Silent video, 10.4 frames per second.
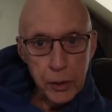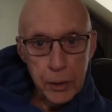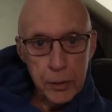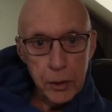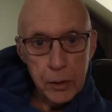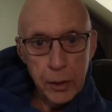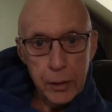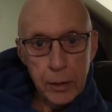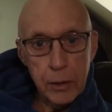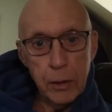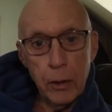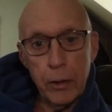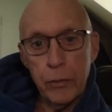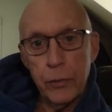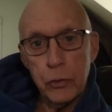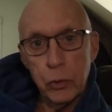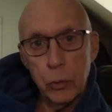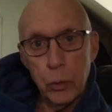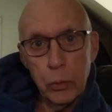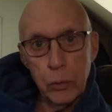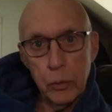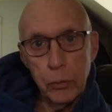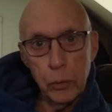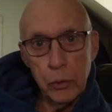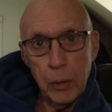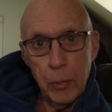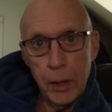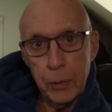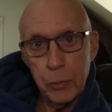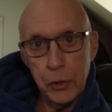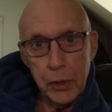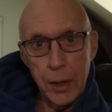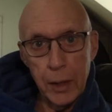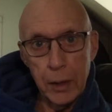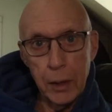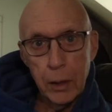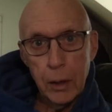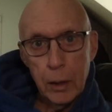and it's just like the artificial rules that make up society.